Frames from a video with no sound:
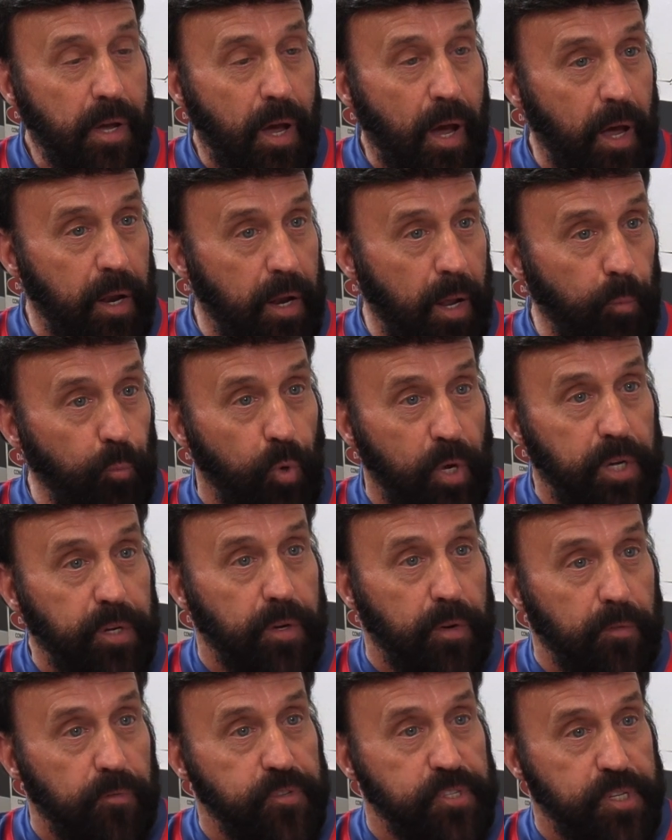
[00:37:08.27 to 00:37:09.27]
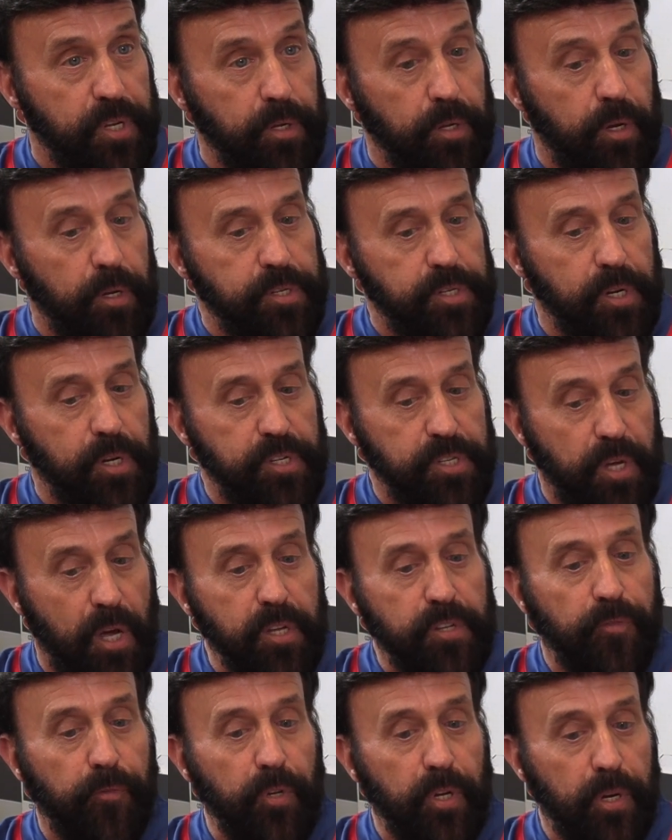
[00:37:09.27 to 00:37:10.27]
And then we
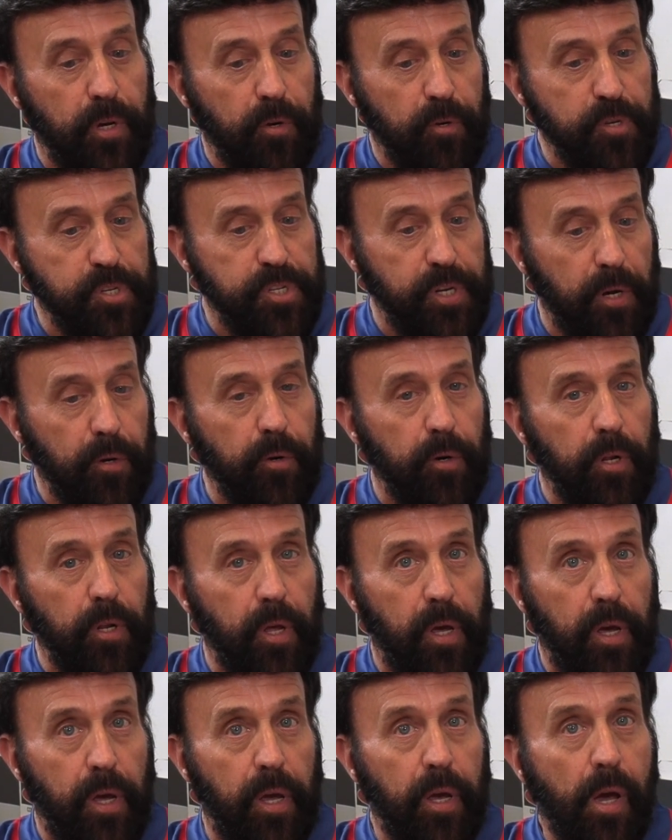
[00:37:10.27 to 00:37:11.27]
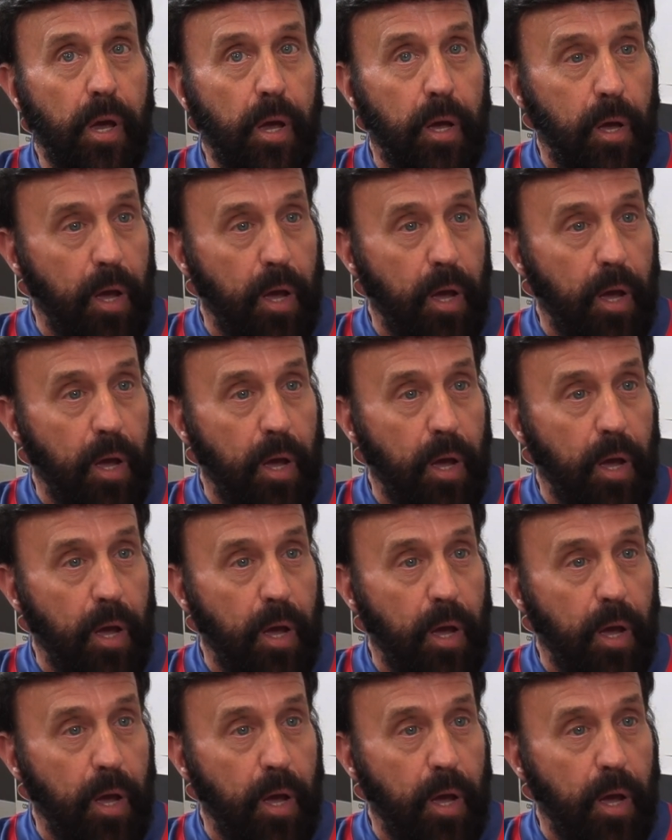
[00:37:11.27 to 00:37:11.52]
successfully or serially